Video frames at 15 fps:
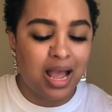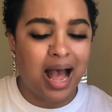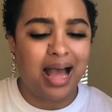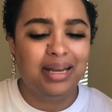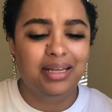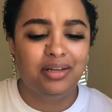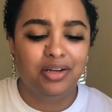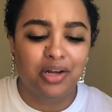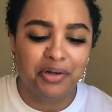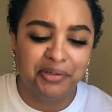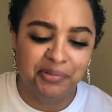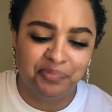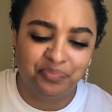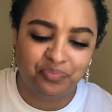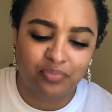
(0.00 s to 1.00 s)
I didn't
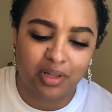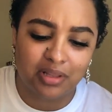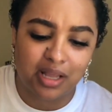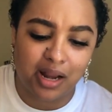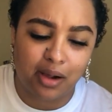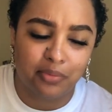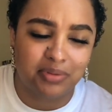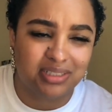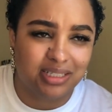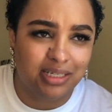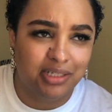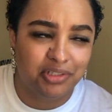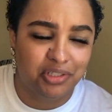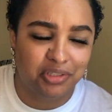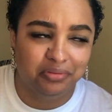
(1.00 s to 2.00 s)
know that I was
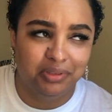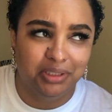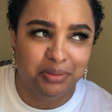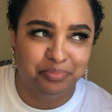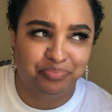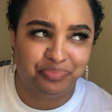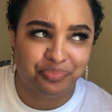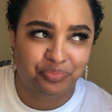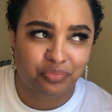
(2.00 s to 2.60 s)
entering